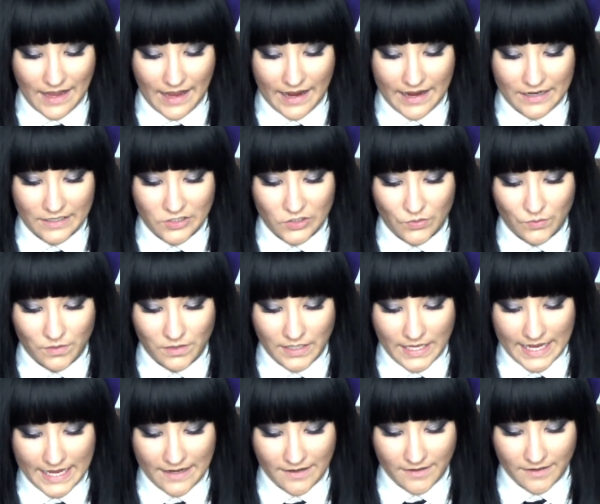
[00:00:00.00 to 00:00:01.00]
actual
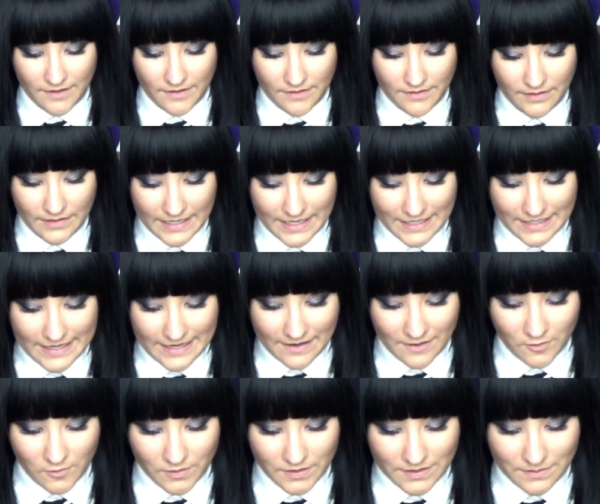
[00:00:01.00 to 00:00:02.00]
hair laid
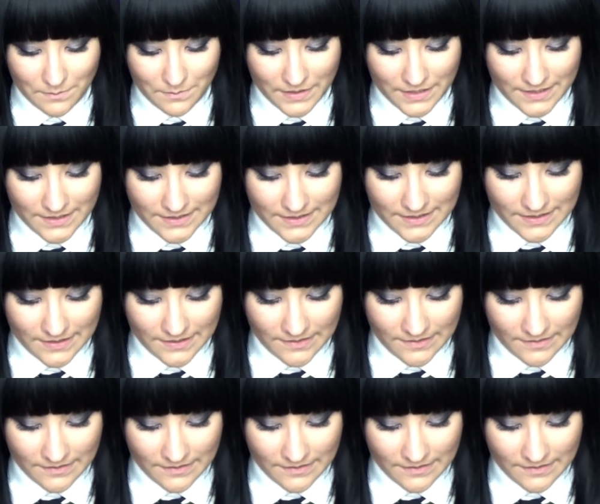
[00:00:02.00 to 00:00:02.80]
out, but